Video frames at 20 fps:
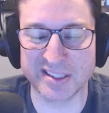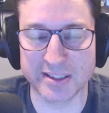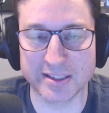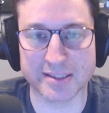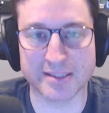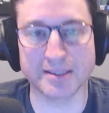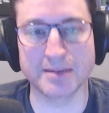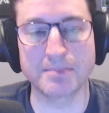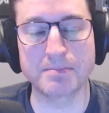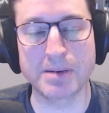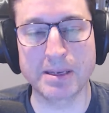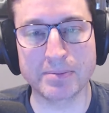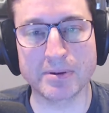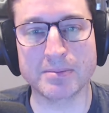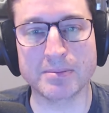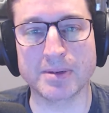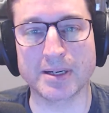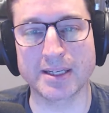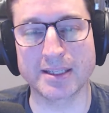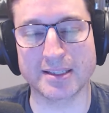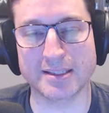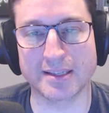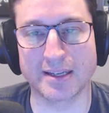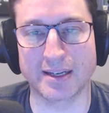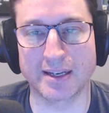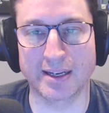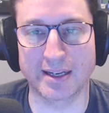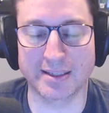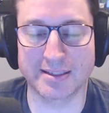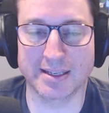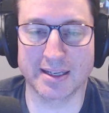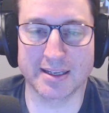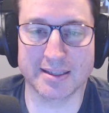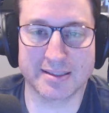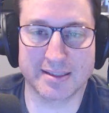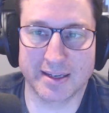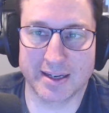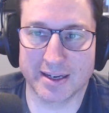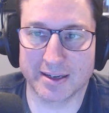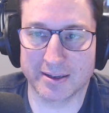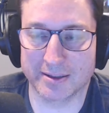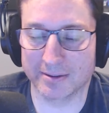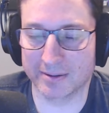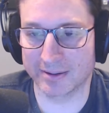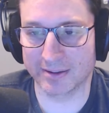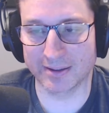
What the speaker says: Some people might say testing out